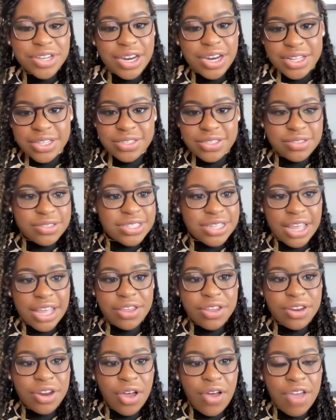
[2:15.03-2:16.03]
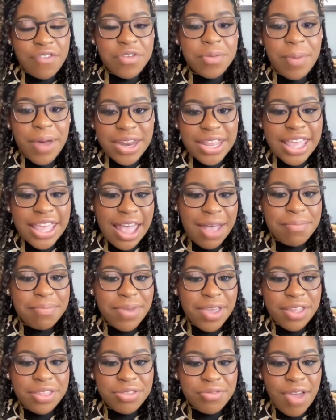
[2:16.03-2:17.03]
we're trying to say you know everybody can't
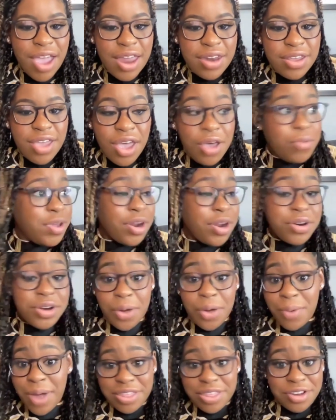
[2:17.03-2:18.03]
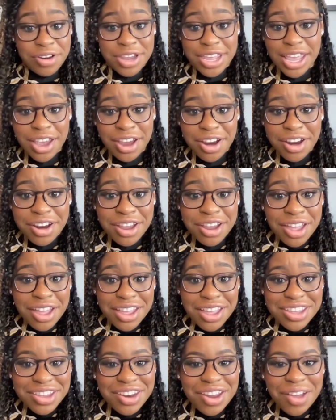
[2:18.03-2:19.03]
be a threat. We don't know why they're mm-hmm. here,
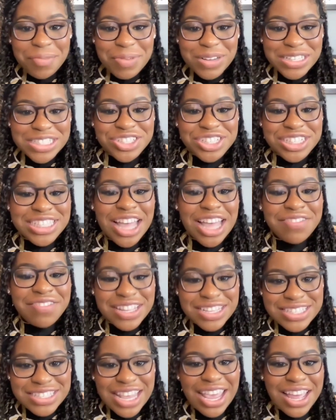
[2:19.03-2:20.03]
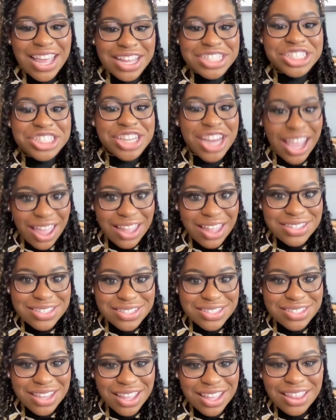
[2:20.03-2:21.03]
you know, but you just have to take a
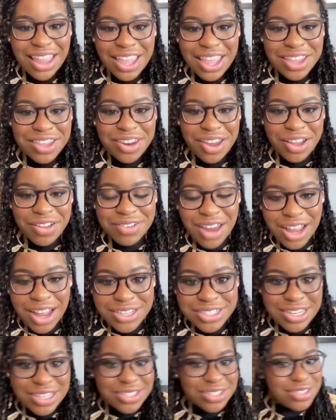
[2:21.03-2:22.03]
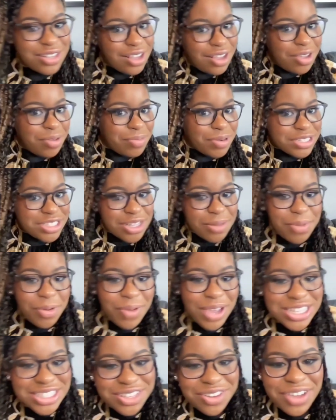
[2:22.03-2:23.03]
chance and like you know not just push them
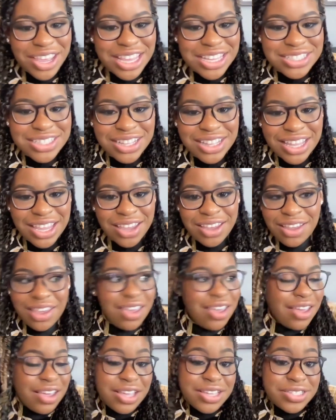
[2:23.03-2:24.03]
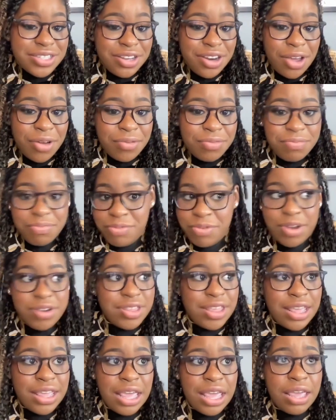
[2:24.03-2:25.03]
away so easily because you know we're
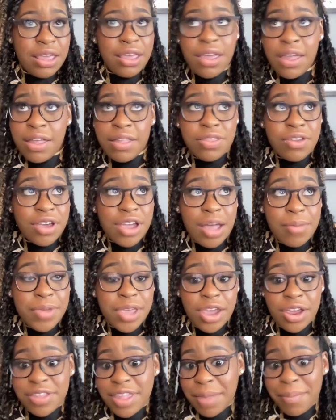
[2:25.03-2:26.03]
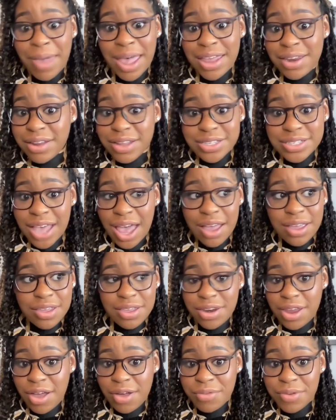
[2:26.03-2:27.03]
thinking they're coming here, they might attack.
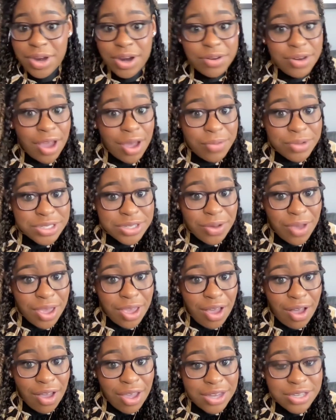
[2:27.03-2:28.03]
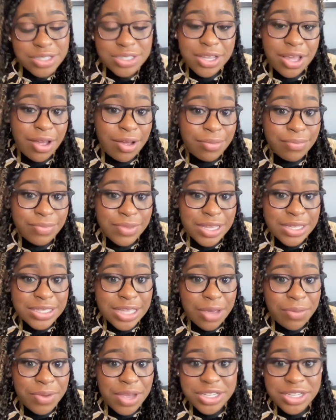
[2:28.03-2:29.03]
You know, we don't know what's going on, so it's
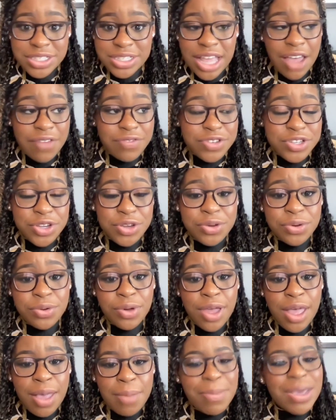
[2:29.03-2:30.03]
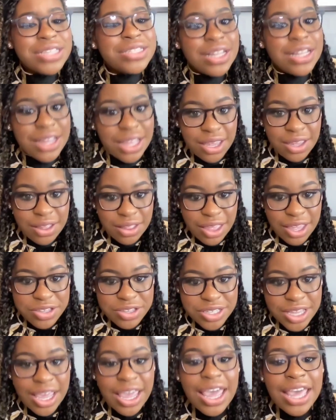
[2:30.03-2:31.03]
like we just have to basically, like
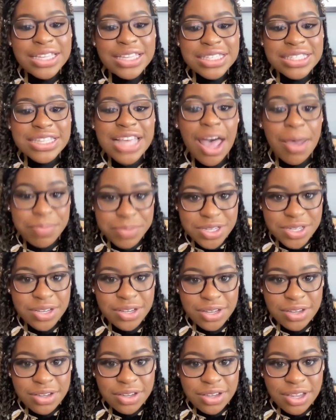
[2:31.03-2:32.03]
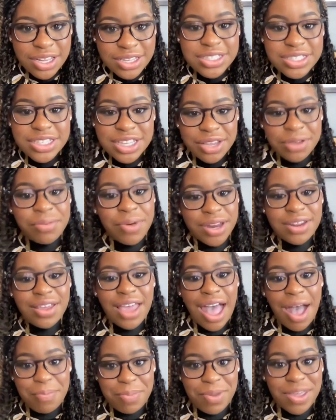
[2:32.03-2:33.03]
you say, accept and see what
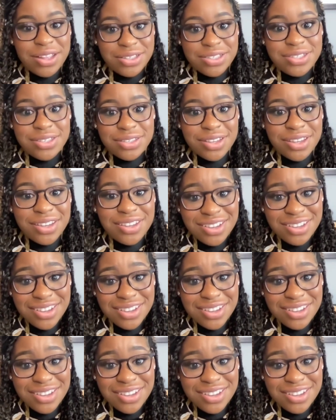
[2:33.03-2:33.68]
happens.